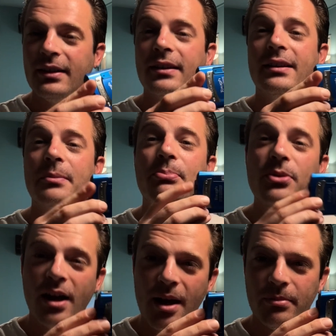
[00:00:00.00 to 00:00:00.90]
the
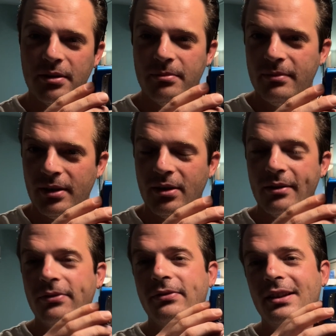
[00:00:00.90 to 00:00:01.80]
problem
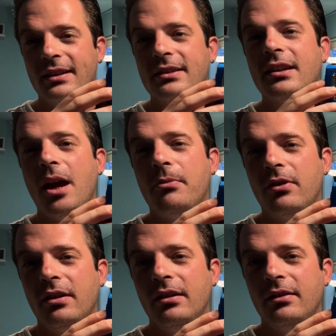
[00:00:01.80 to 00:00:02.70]
of this camera,